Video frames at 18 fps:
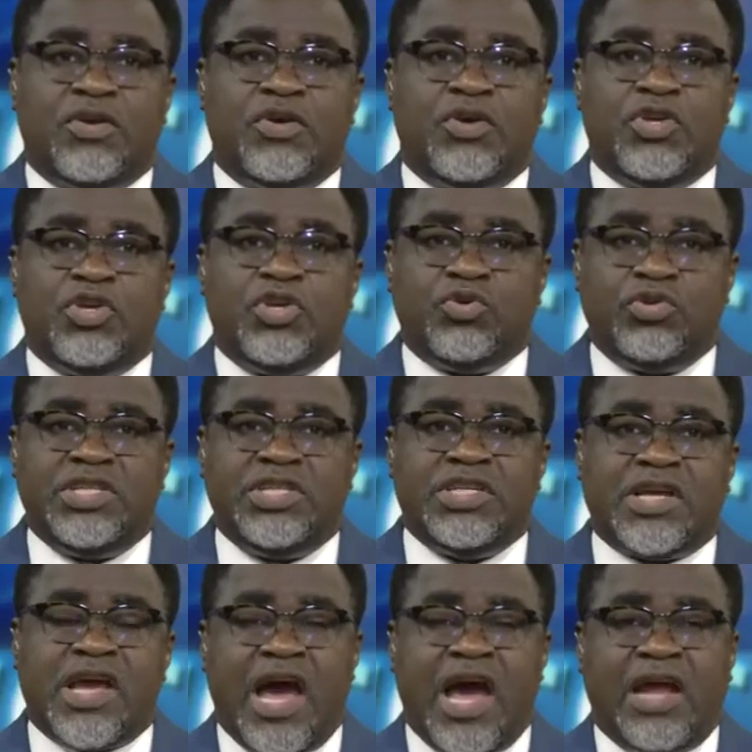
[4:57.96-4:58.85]

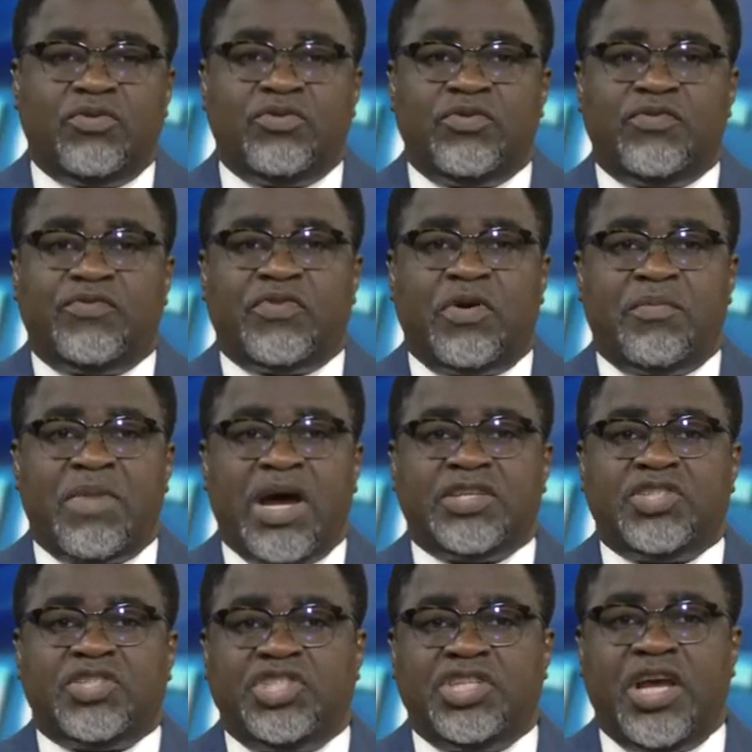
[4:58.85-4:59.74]
UD Kalu,
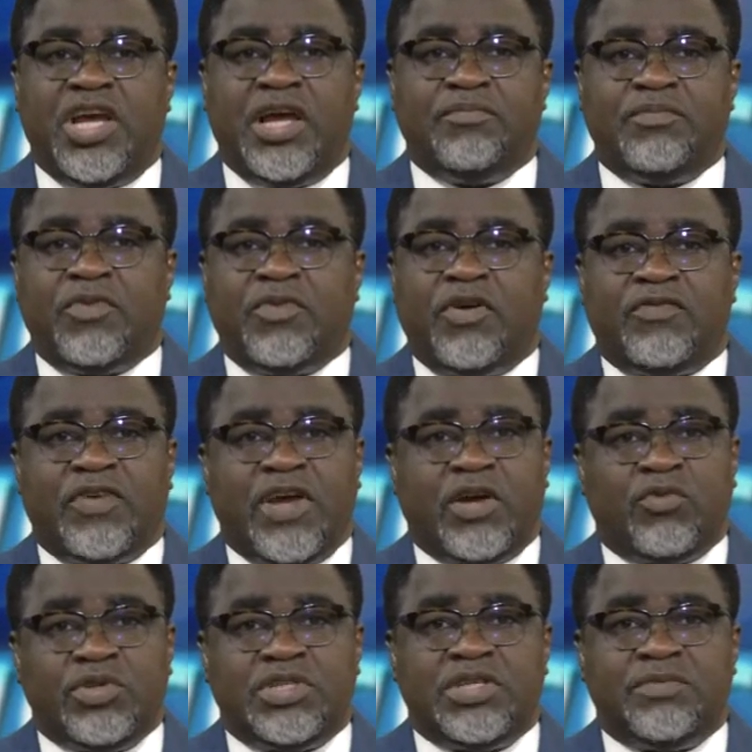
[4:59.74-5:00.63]
former GM of
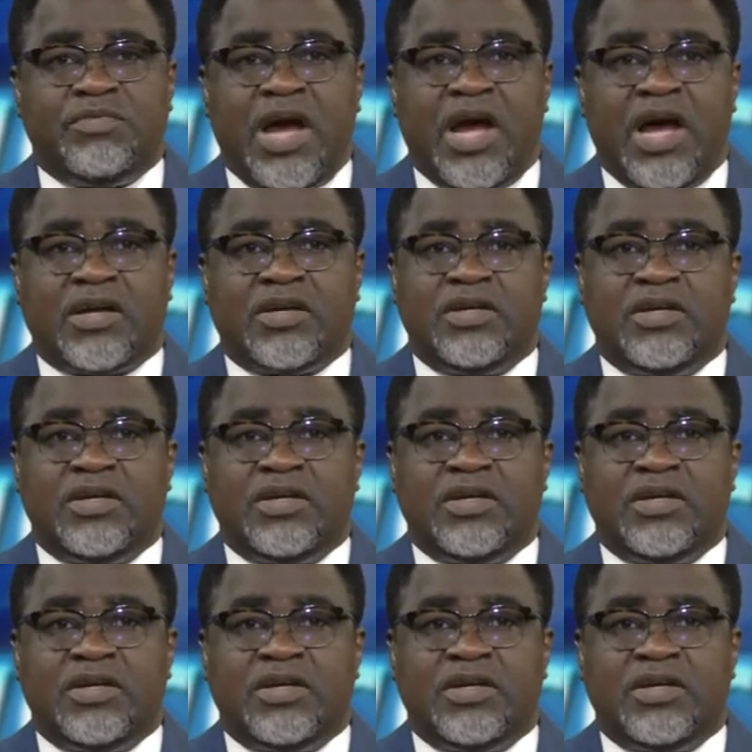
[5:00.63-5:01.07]
Equity Bank,